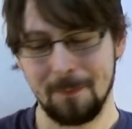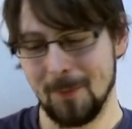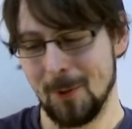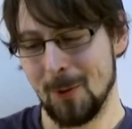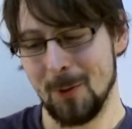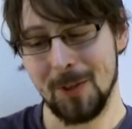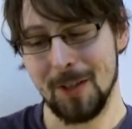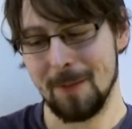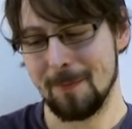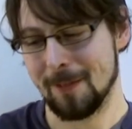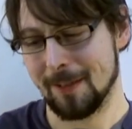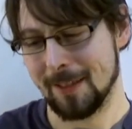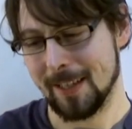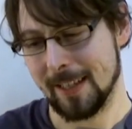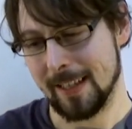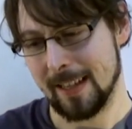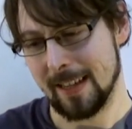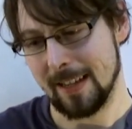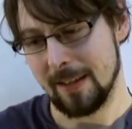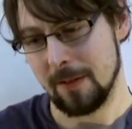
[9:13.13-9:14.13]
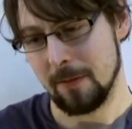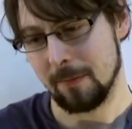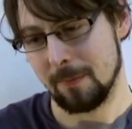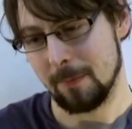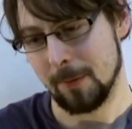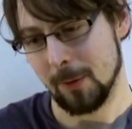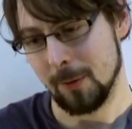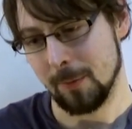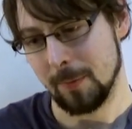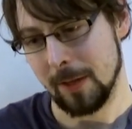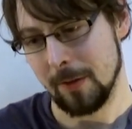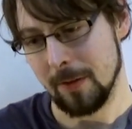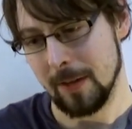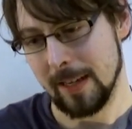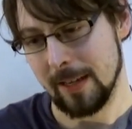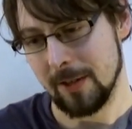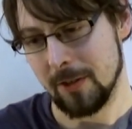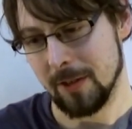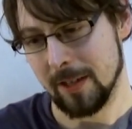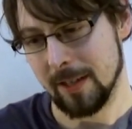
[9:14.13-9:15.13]
or something like that, you'll probably
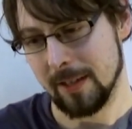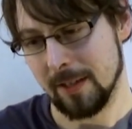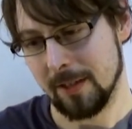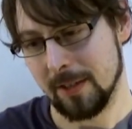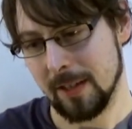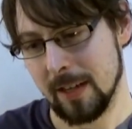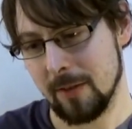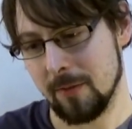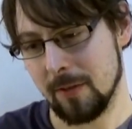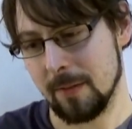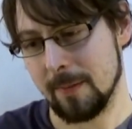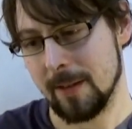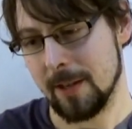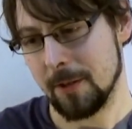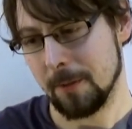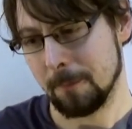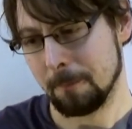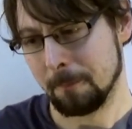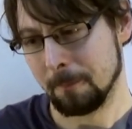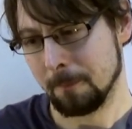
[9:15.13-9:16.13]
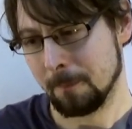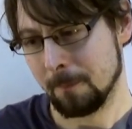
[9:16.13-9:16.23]
quite enjoy this, I would imagine.